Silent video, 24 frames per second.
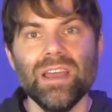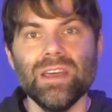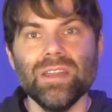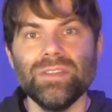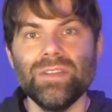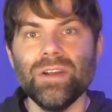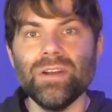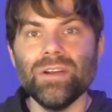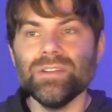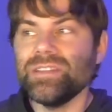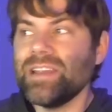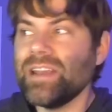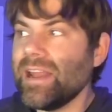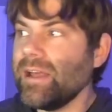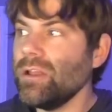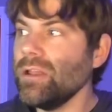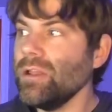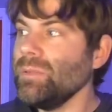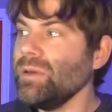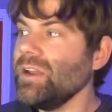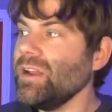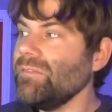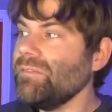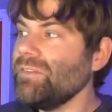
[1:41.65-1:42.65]
There's an
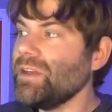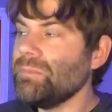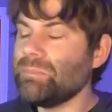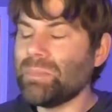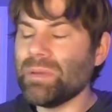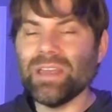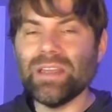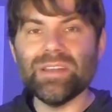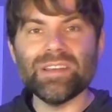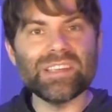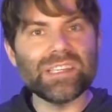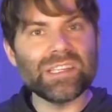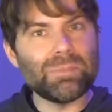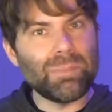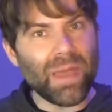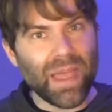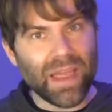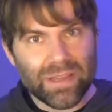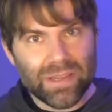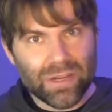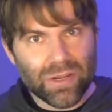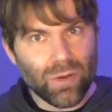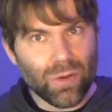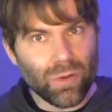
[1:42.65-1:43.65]
element of it being a
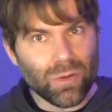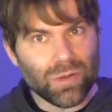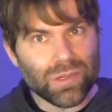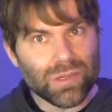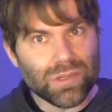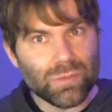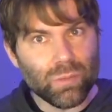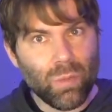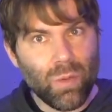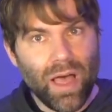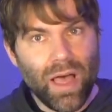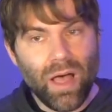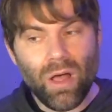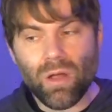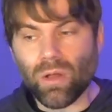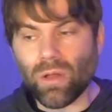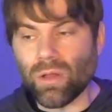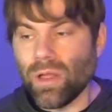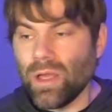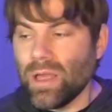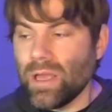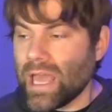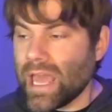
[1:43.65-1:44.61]
spectacle as well,